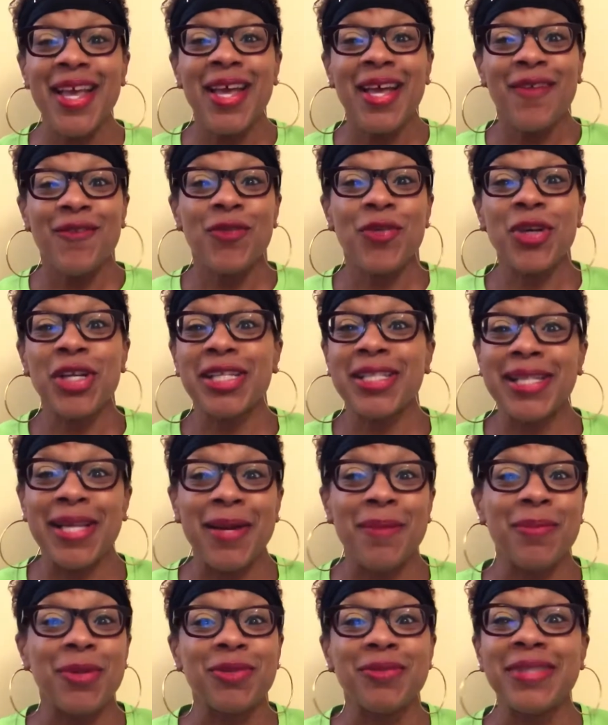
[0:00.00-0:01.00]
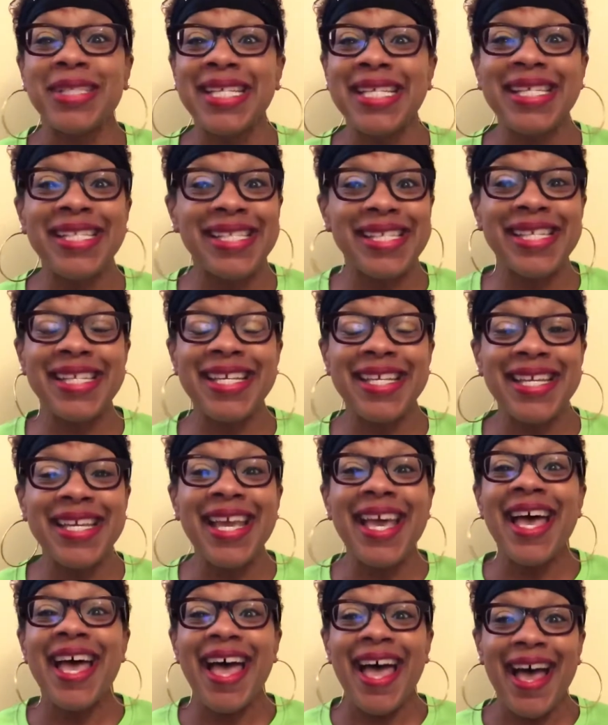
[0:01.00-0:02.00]
For example, DC
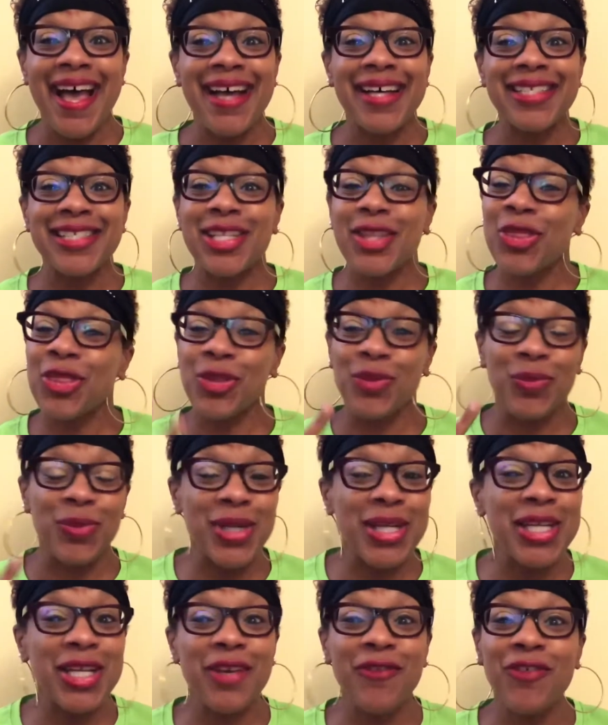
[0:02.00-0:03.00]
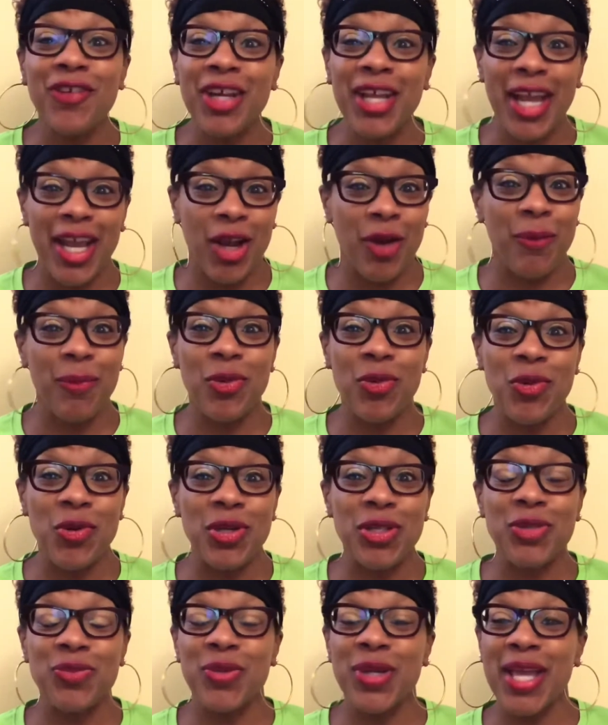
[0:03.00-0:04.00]
has 3 different
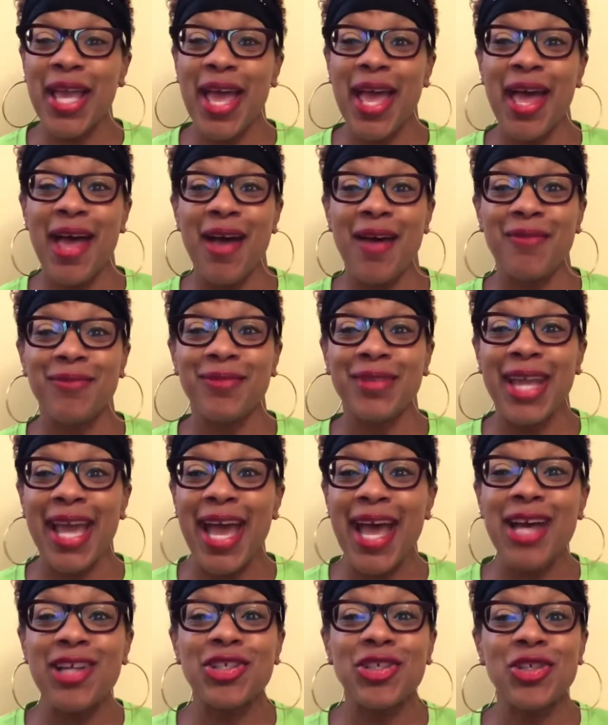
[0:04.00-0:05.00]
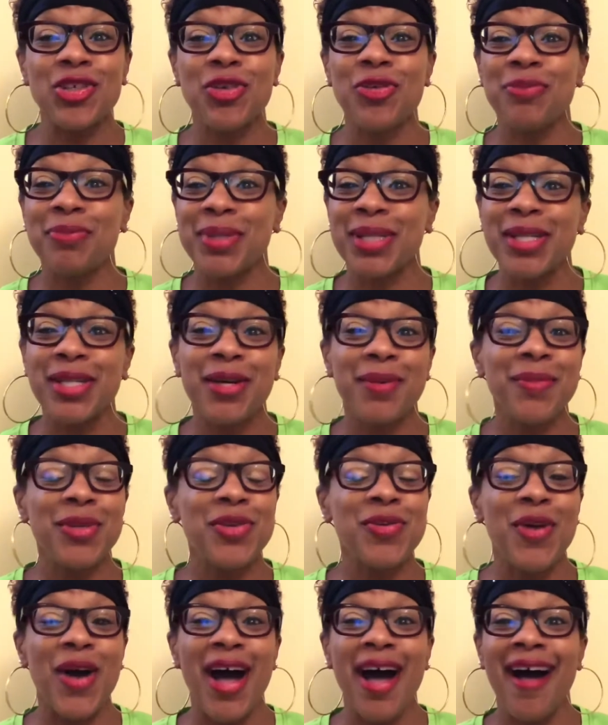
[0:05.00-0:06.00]
airports. We have National,
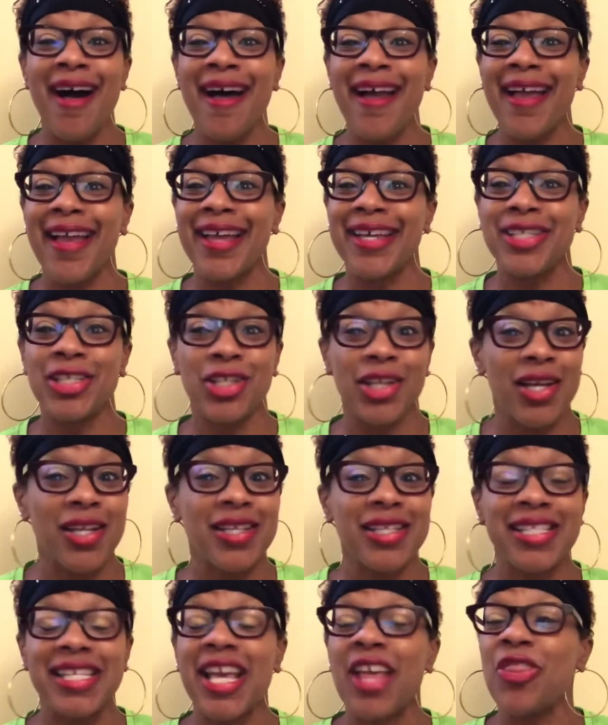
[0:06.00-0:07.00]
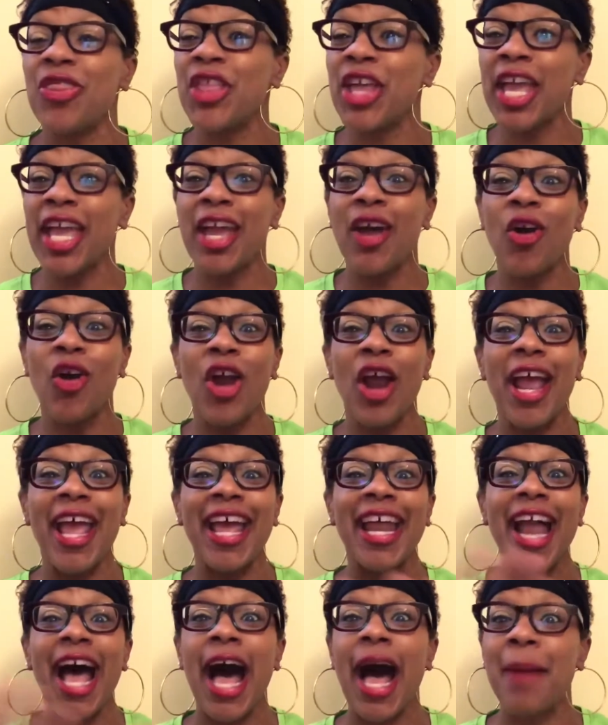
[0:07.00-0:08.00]
BWI, and Dulles, and they are
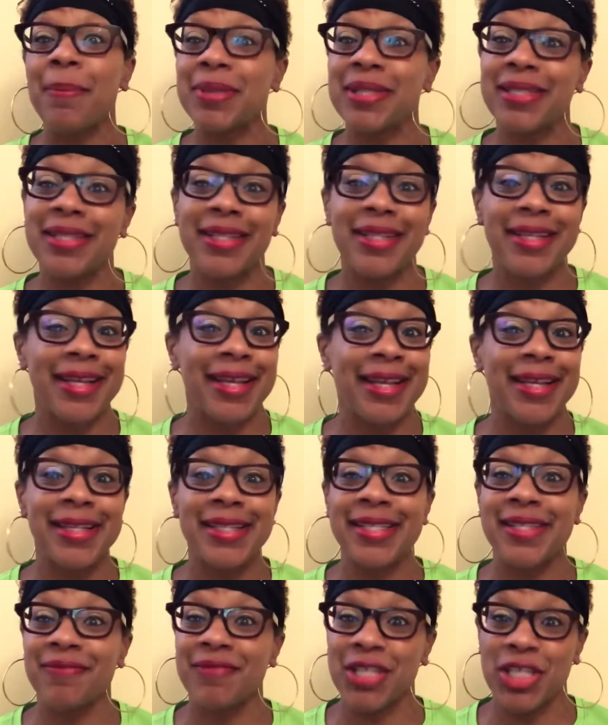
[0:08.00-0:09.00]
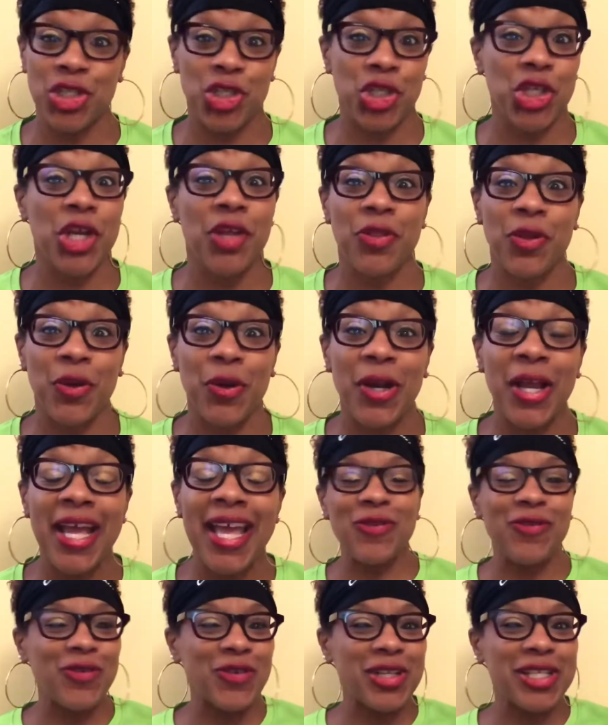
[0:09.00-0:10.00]
at opposite ends of each other.
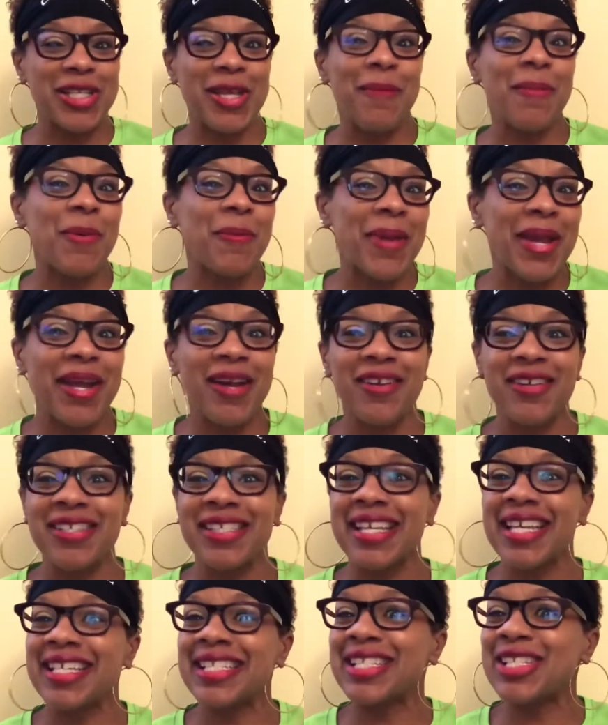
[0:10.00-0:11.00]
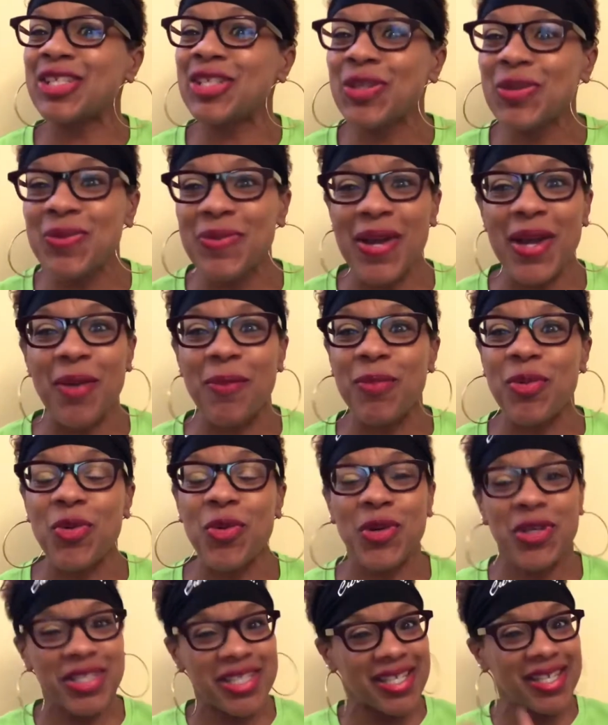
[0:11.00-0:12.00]
For example, Paris has 2
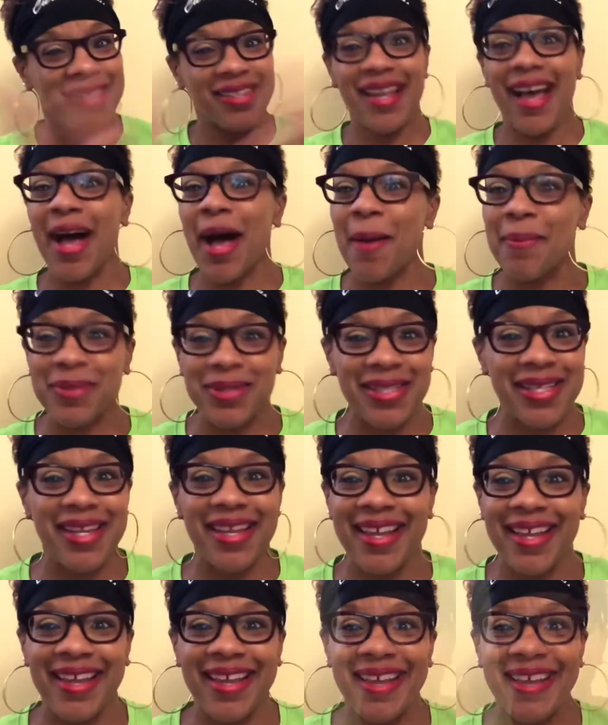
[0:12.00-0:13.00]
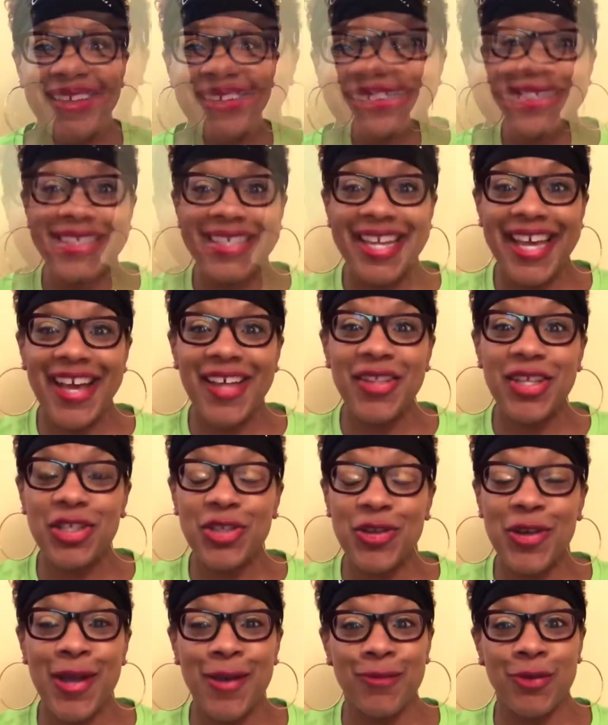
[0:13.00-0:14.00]
airports at opposite ends. Now that
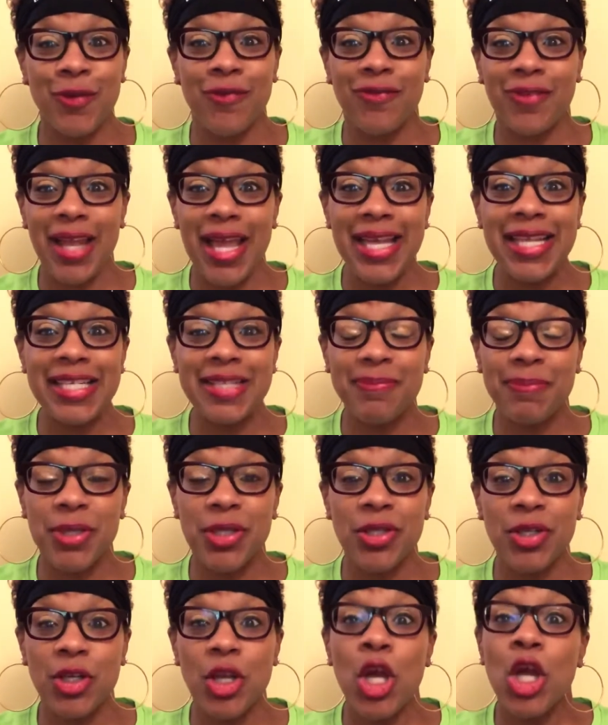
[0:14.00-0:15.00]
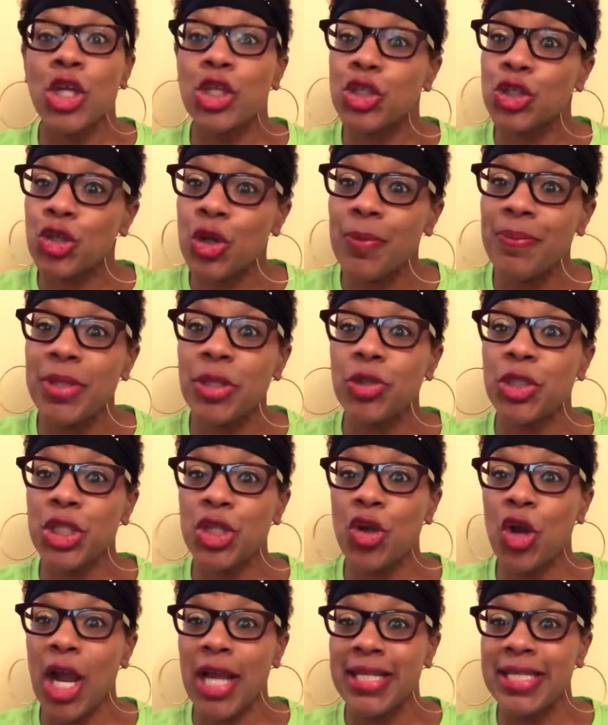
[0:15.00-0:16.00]
you have your flights booked, start building
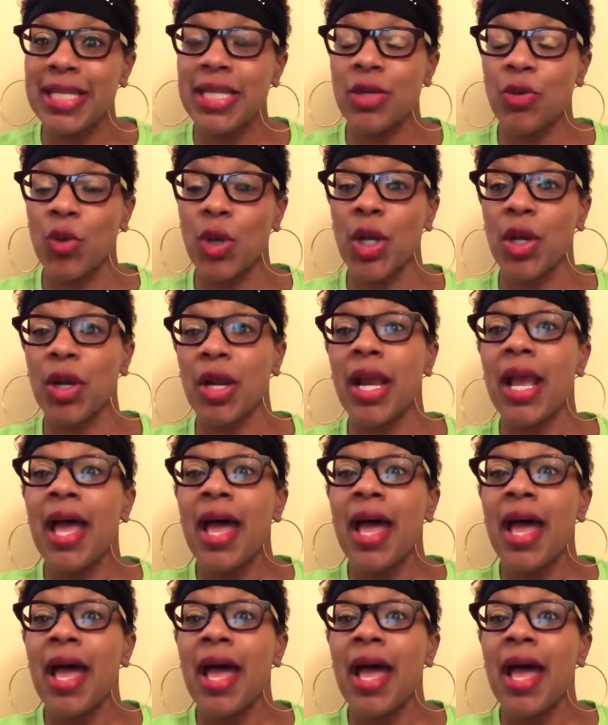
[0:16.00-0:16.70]
your itinerary.